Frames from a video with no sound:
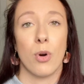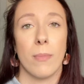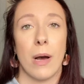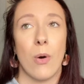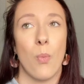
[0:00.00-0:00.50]

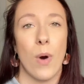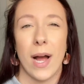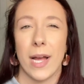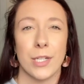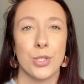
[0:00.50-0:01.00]
about
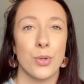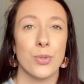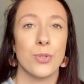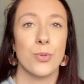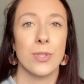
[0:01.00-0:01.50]
why I
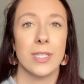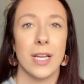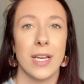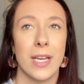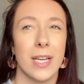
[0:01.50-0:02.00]
chose school
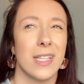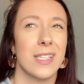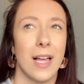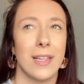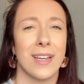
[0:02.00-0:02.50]
psych, it's
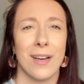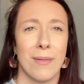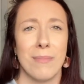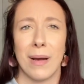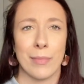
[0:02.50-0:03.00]
not like a
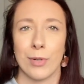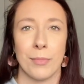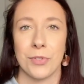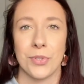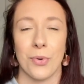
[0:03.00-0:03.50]

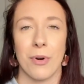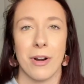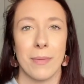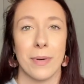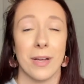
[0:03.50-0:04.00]
memorable
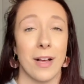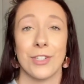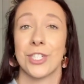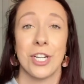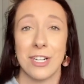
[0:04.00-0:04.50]
story, but I'll
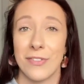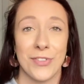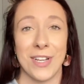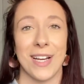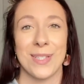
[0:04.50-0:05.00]
share it if
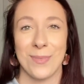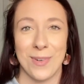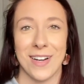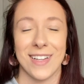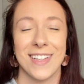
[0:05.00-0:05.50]
you guys
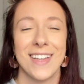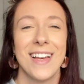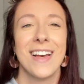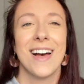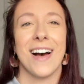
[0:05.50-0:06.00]
want.
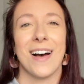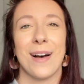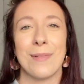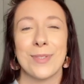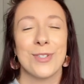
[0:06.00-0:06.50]

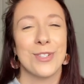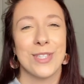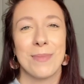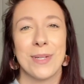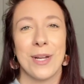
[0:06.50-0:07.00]
So just
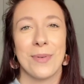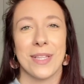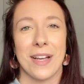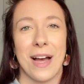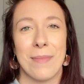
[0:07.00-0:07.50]
let me know in
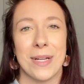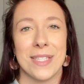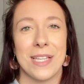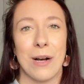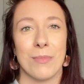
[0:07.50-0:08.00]
the
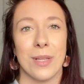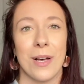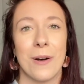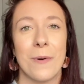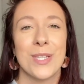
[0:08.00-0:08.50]
comments down
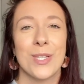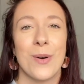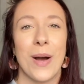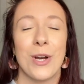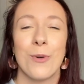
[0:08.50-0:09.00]
below.
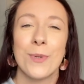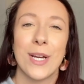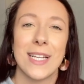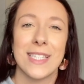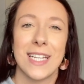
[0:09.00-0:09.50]
So I hope you
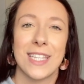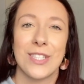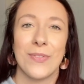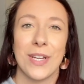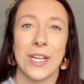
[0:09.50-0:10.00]
guys like
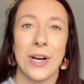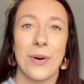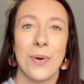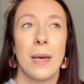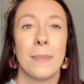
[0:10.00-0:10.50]
this
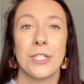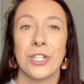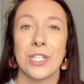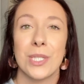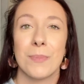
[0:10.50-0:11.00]
video. Be
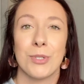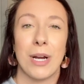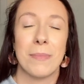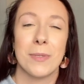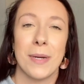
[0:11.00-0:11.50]
sure to
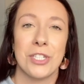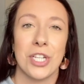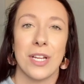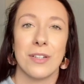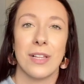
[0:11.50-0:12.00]
subscribe to my
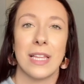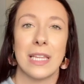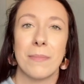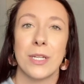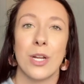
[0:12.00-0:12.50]
channel and
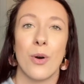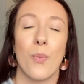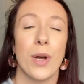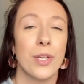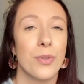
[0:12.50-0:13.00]
let me know
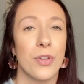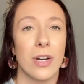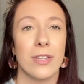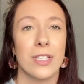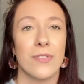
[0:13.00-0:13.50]
what you
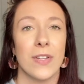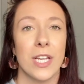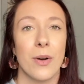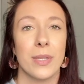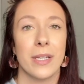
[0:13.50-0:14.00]
thought of this
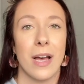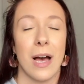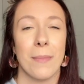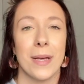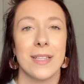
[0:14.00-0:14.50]
video in the
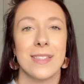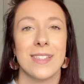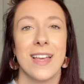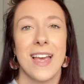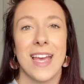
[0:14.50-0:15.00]

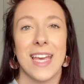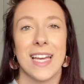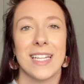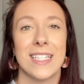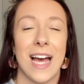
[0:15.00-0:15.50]
comments.
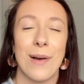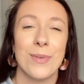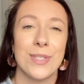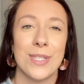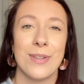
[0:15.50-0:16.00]
And I
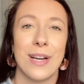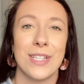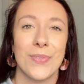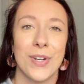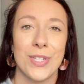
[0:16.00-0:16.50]
will see you
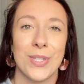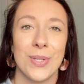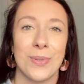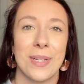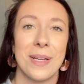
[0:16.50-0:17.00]
guys very
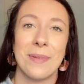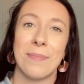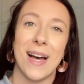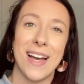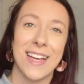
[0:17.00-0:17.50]
soon.
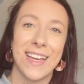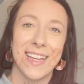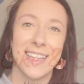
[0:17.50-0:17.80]
Bye!